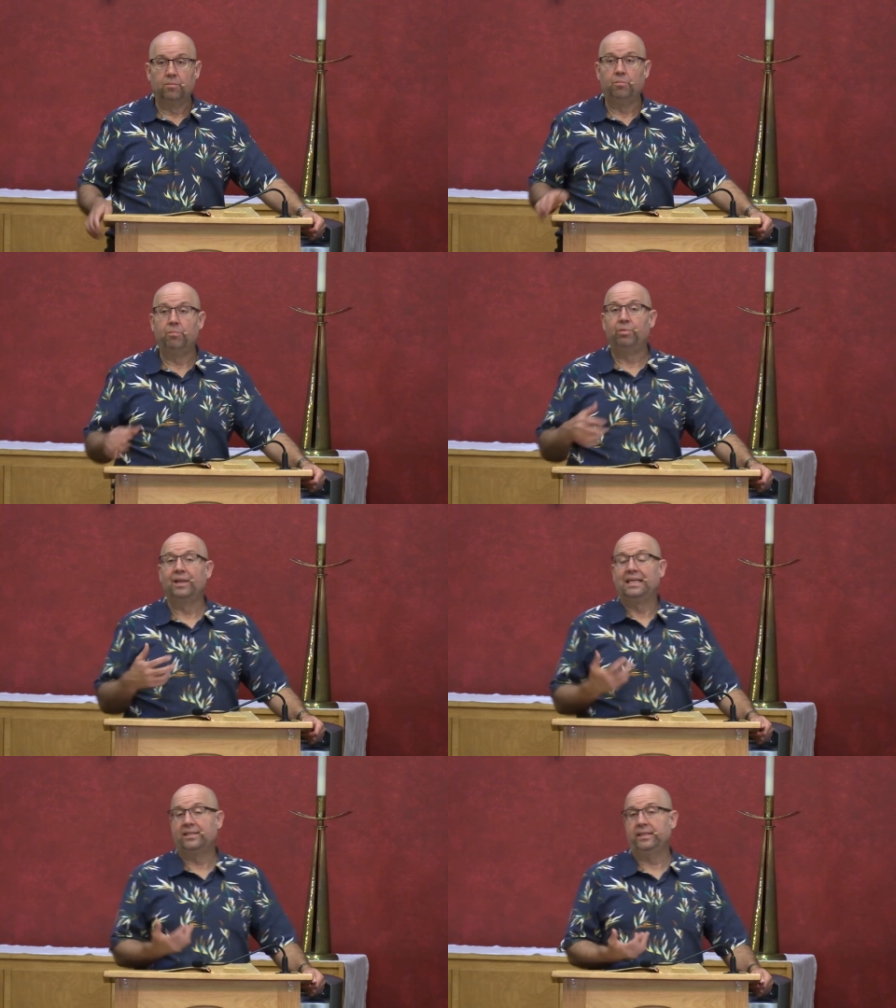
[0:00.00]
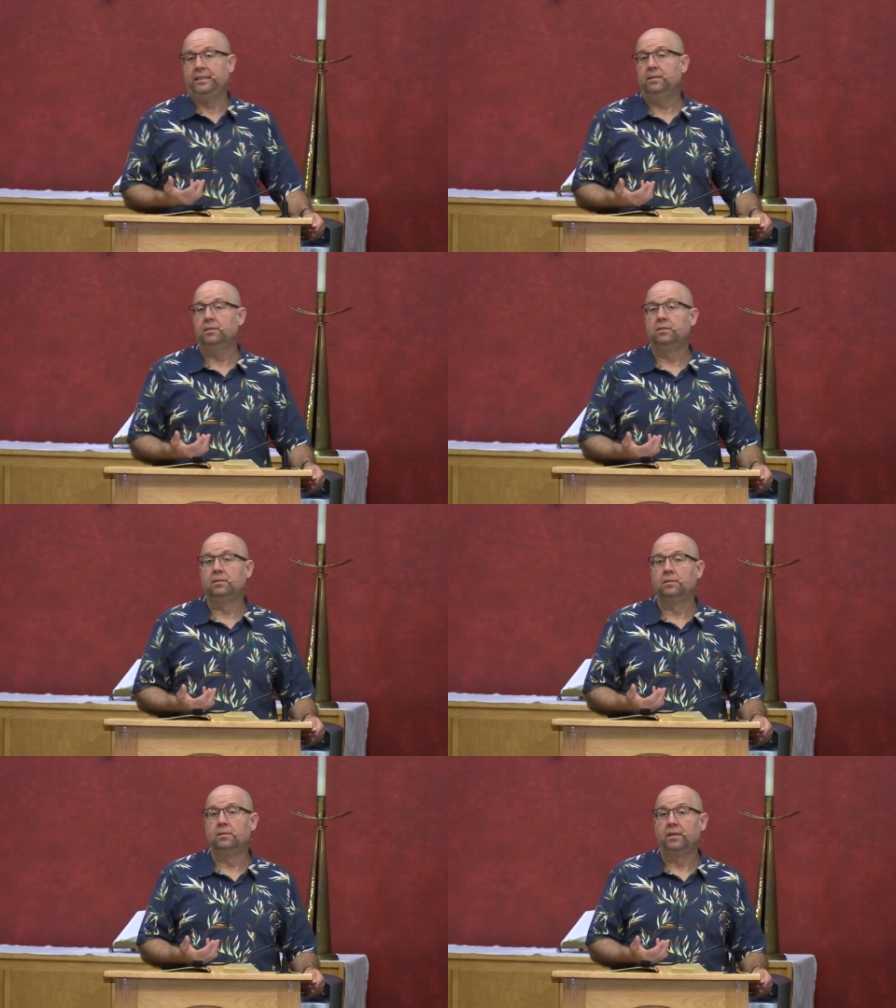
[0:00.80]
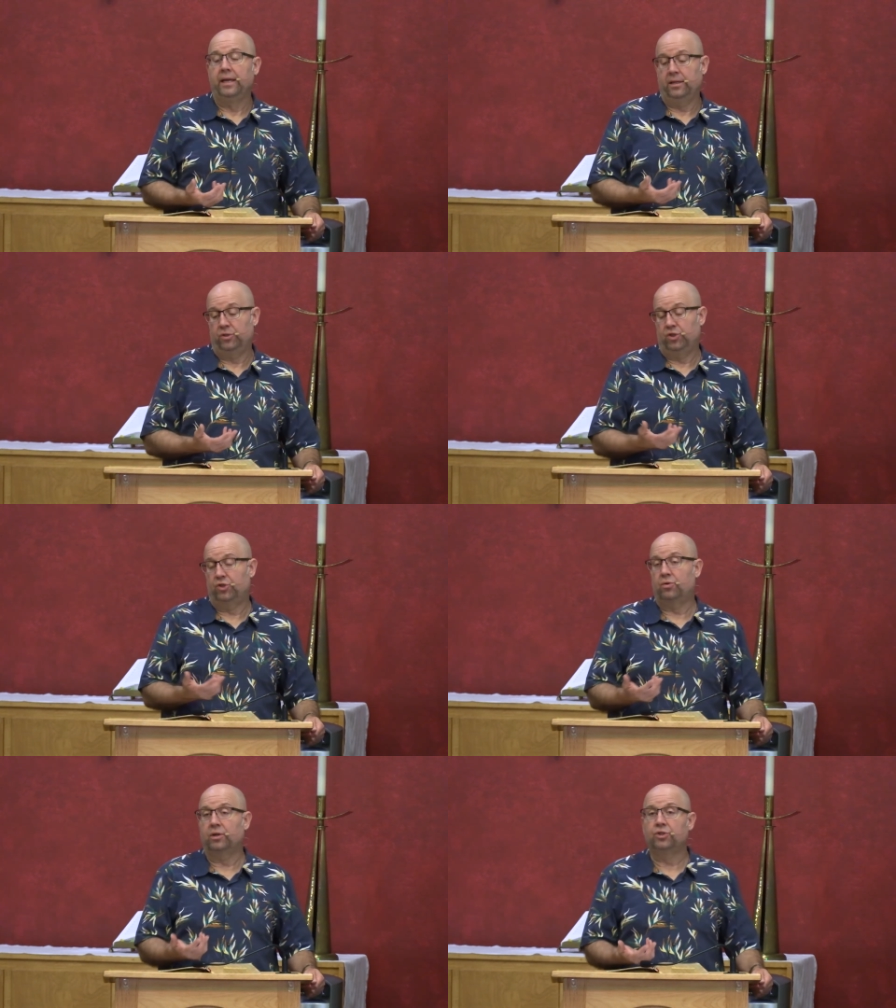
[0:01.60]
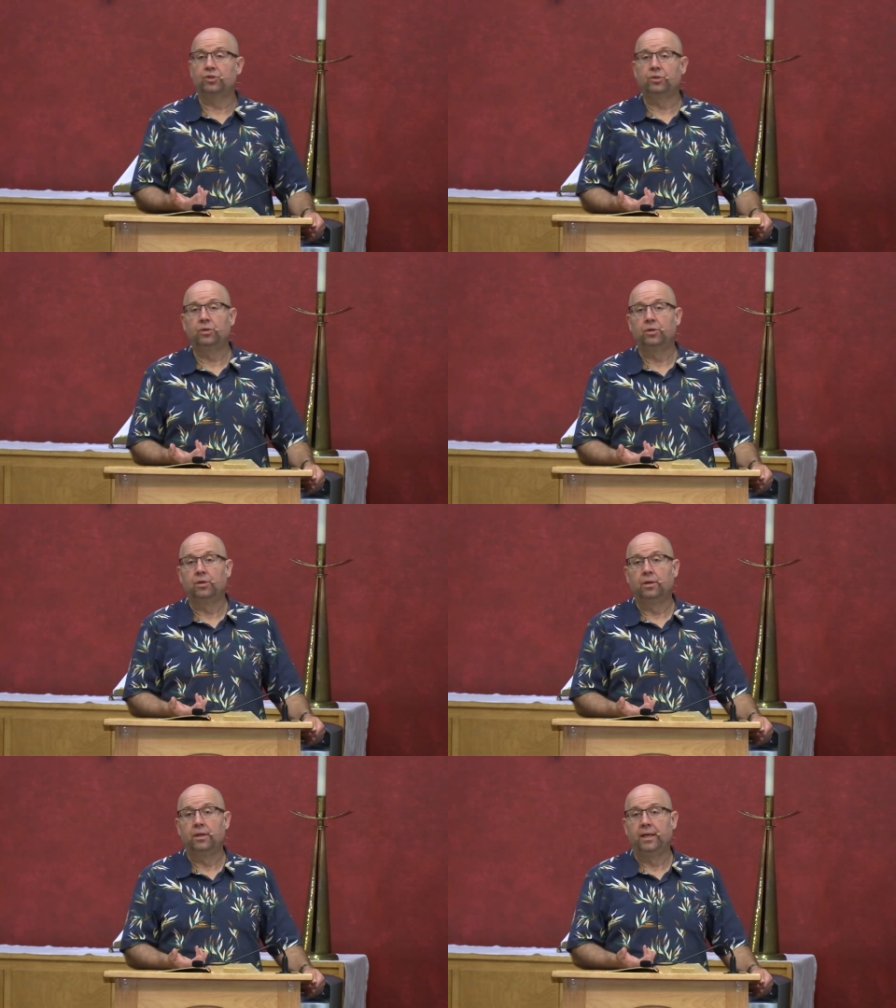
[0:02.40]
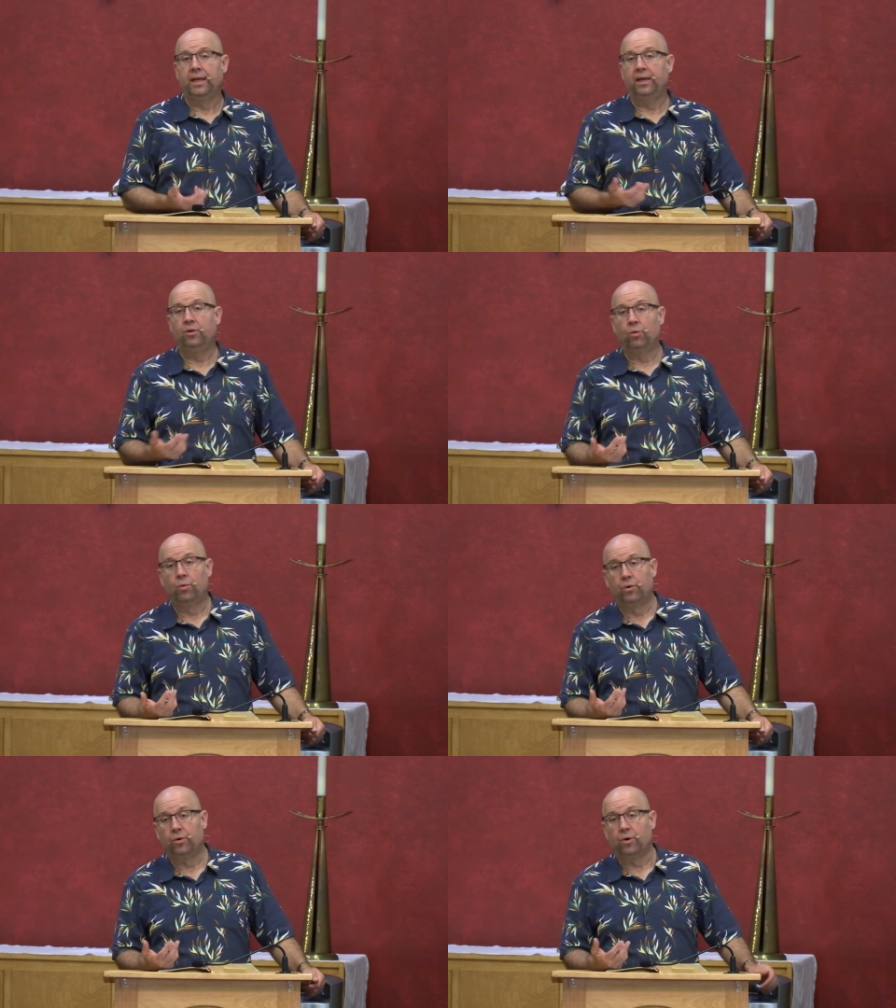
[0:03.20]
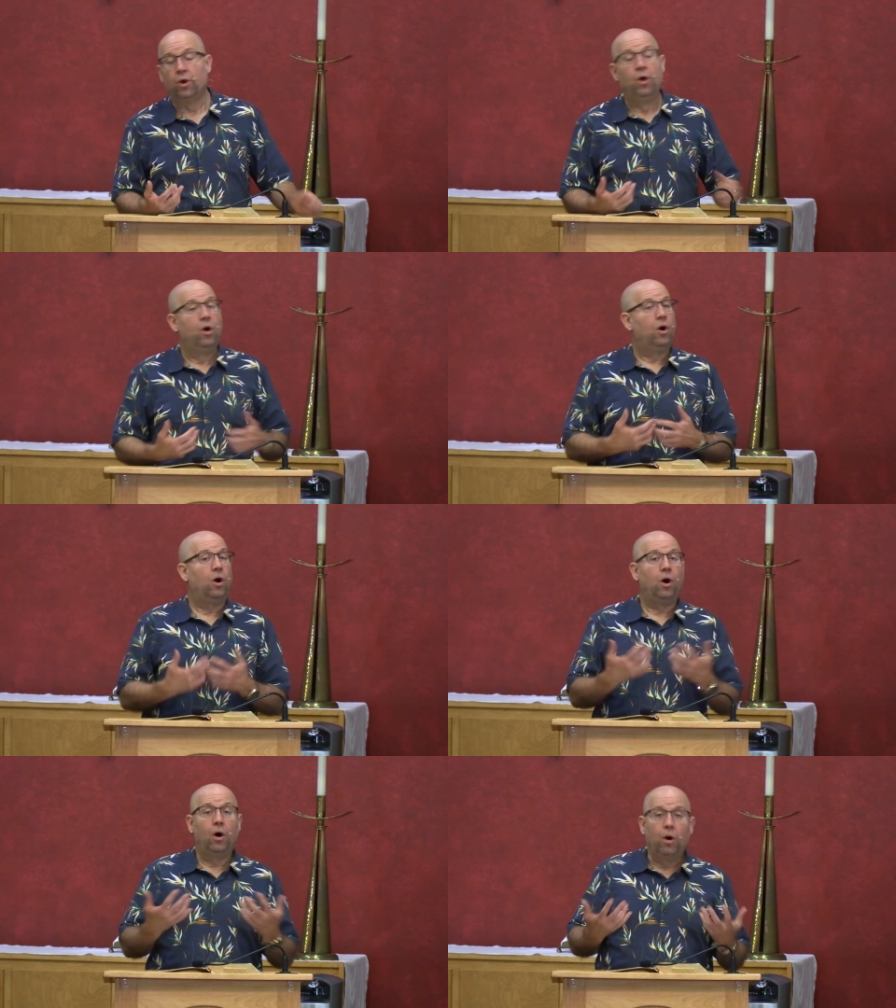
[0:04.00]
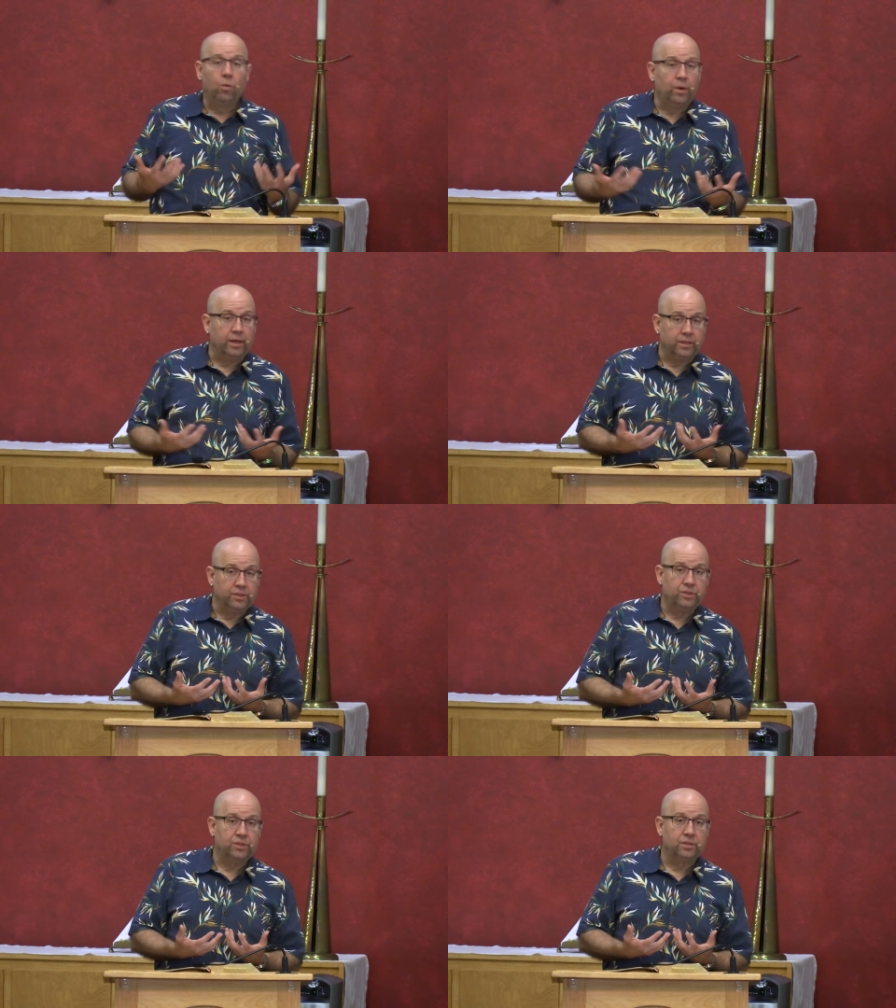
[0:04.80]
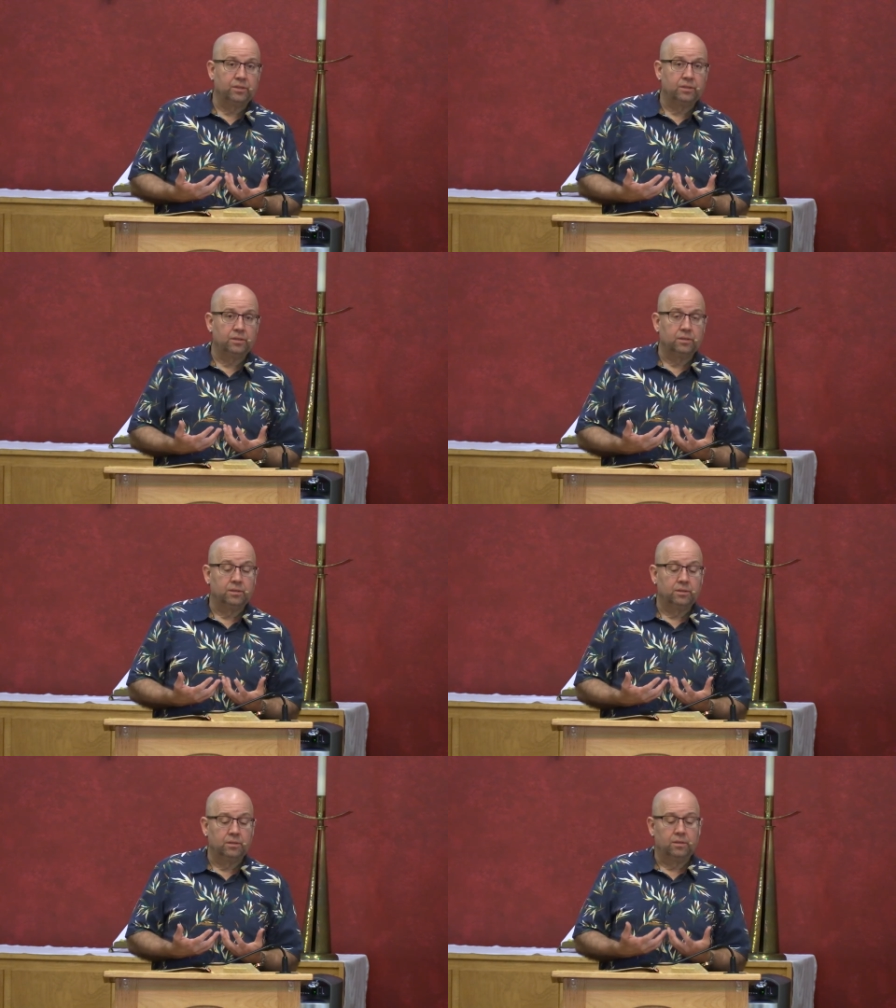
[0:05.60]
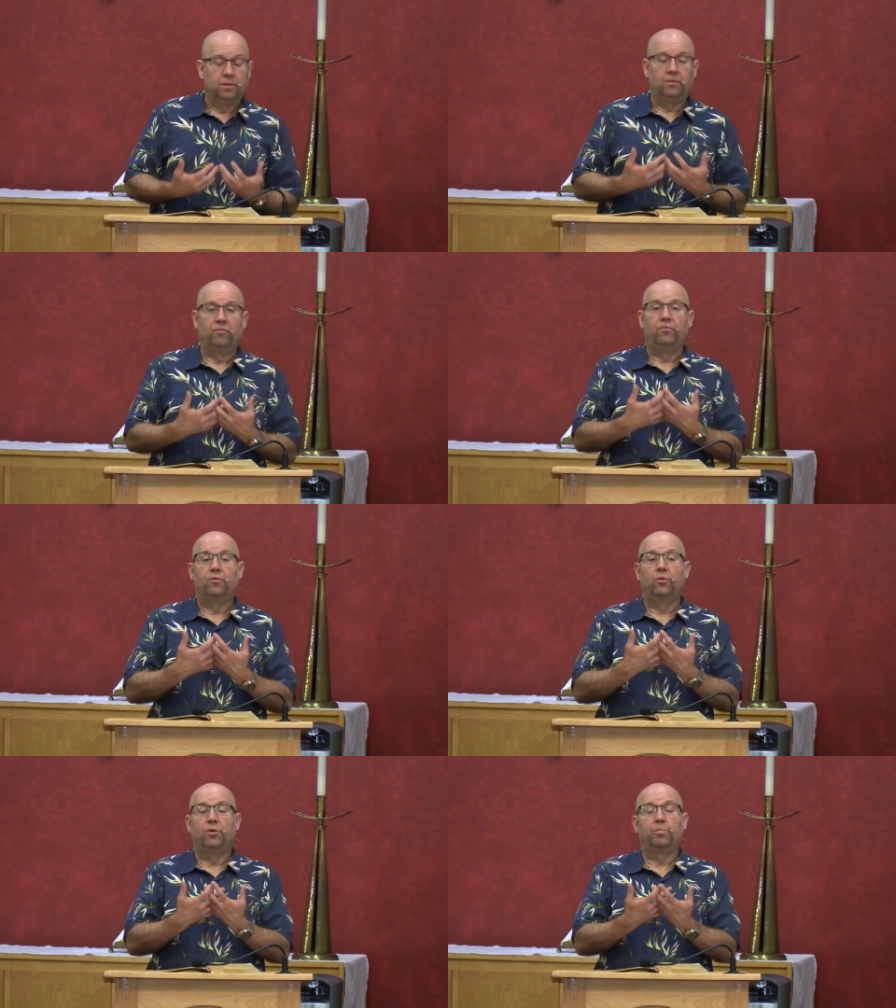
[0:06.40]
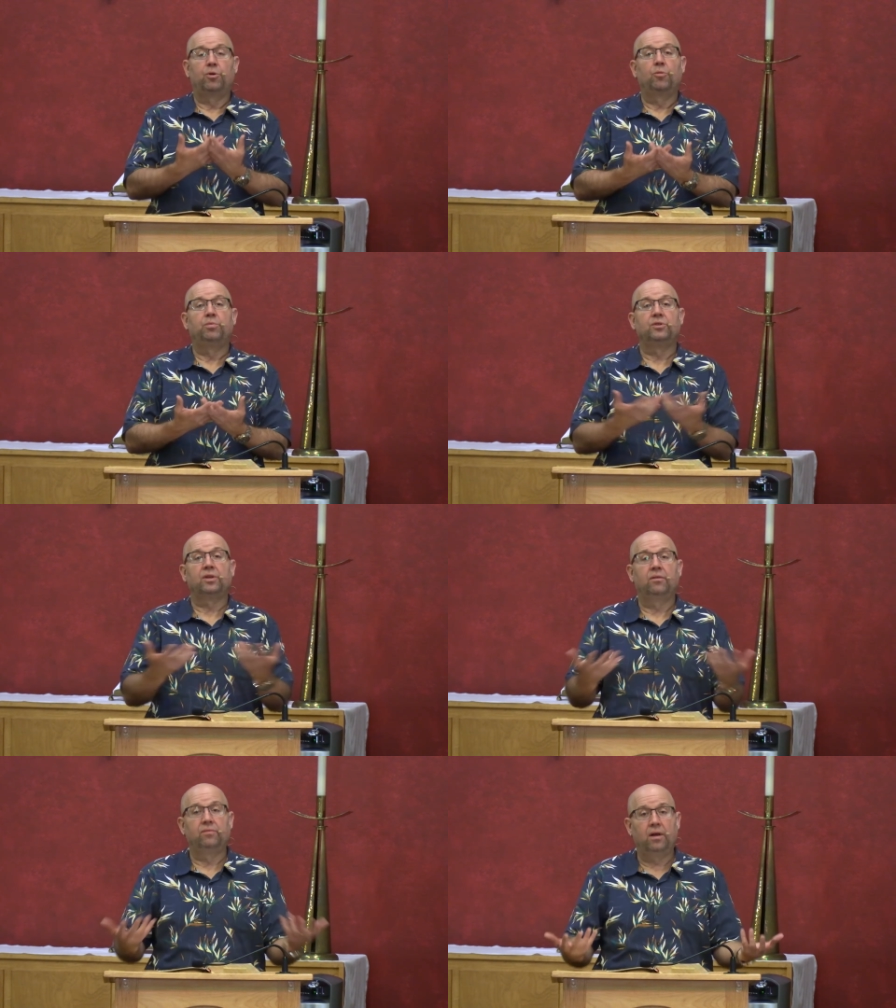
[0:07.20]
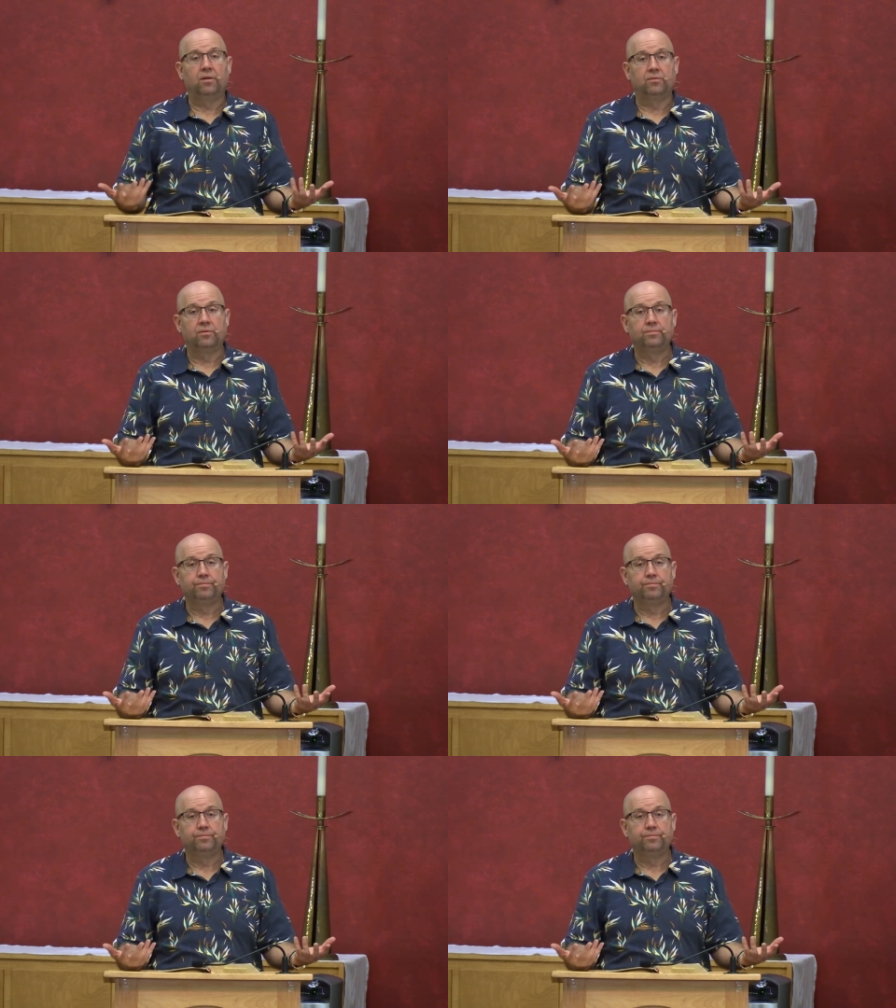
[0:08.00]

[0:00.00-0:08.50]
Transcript: blessing and structure and order, always for the purpose of love.